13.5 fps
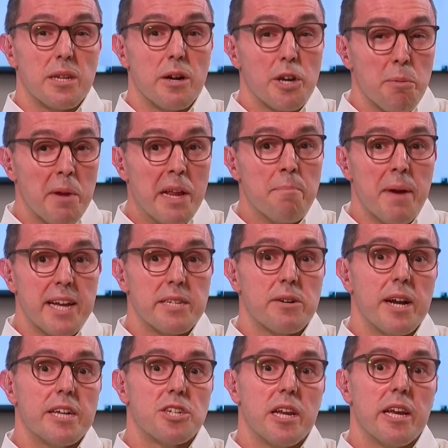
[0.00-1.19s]
arguably better
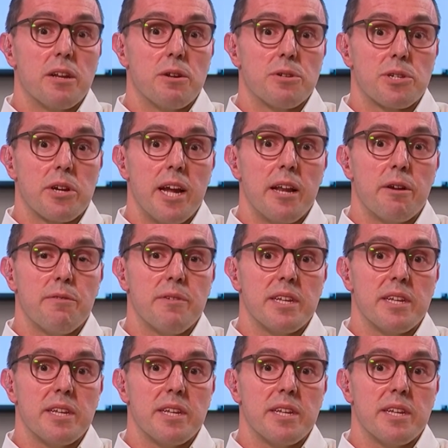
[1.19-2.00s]
actually in Australia if